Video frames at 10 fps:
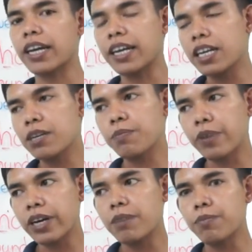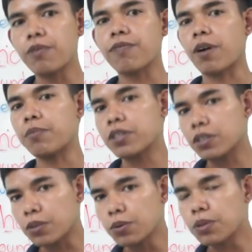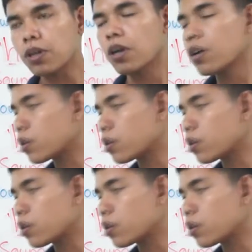Did you bring the book from the school?